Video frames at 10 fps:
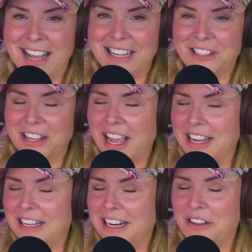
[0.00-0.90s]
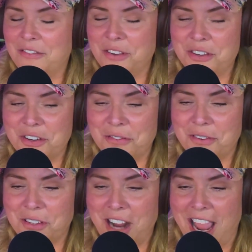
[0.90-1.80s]
Look out in the future
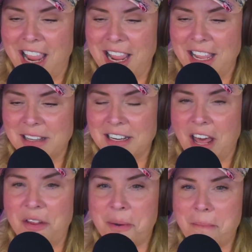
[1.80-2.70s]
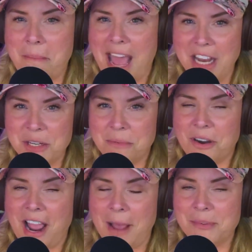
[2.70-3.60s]
for another batch
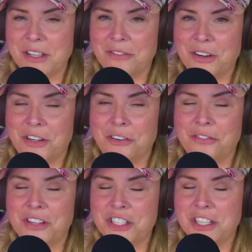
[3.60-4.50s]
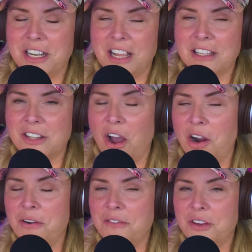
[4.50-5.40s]
perhaps of Eurovision
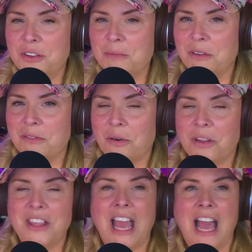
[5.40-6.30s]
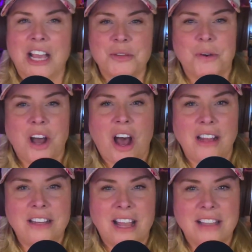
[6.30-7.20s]
song reviews before the actual
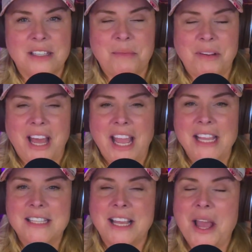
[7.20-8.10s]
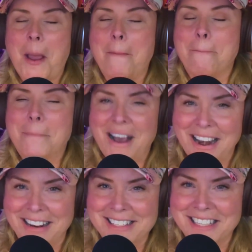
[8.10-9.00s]
contest plays.
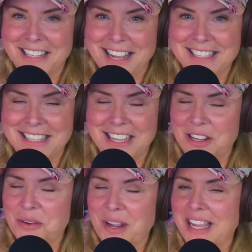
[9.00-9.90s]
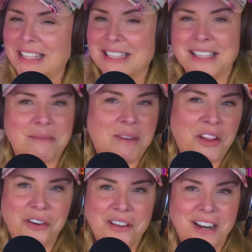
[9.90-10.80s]
But until I see you in some
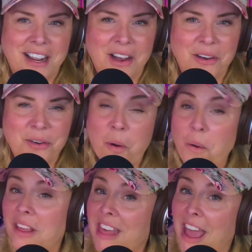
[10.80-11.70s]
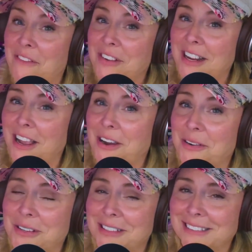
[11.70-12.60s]
other video or that
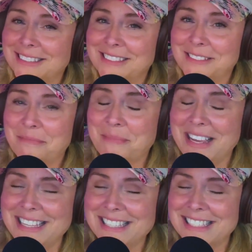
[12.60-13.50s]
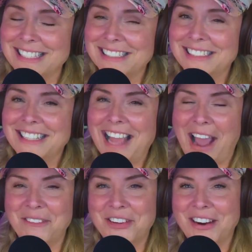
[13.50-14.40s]
video, peace.
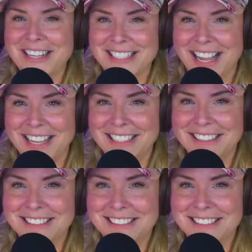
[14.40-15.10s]
Have a great day.